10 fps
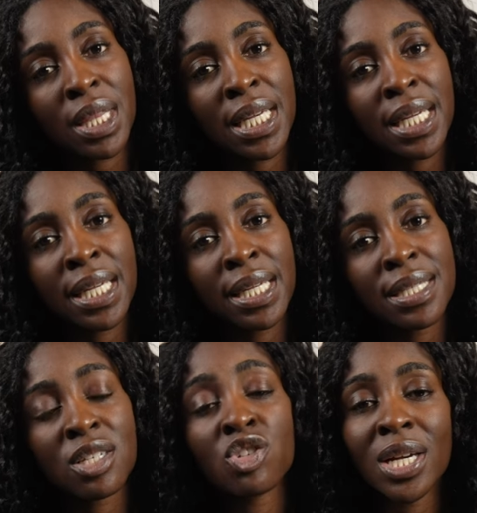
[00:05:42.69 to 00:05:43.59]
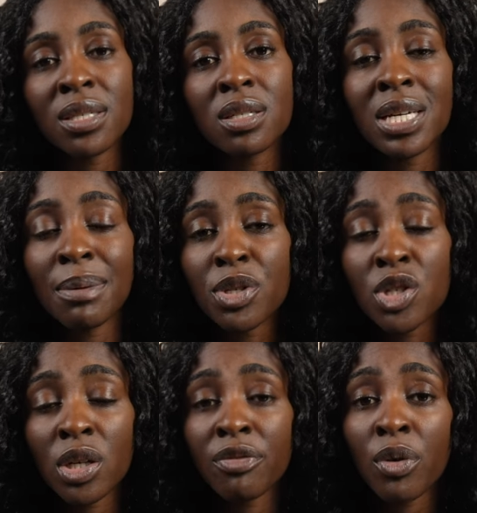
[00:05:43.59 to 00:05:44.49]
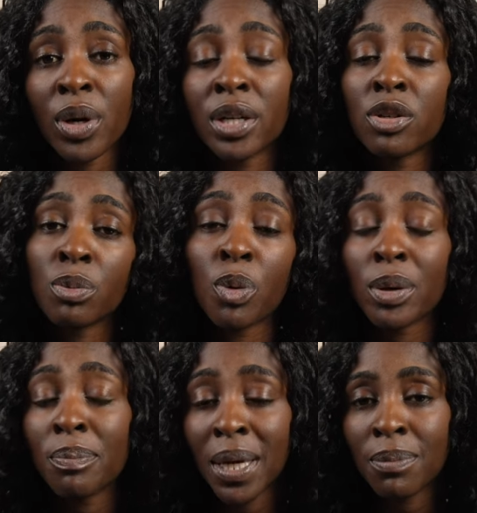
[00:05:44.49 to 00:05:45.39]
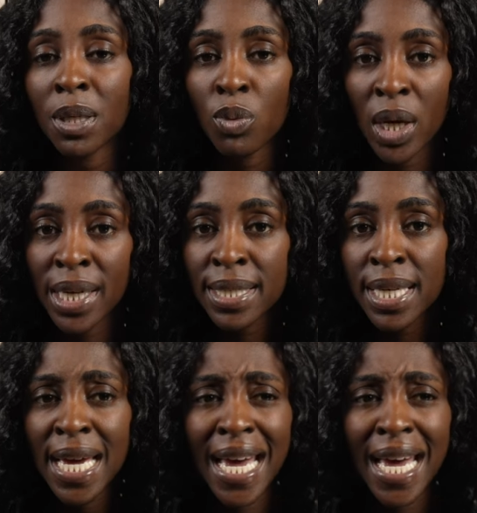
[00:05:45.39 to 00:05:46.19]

the suggested temperature for a newborn baby was.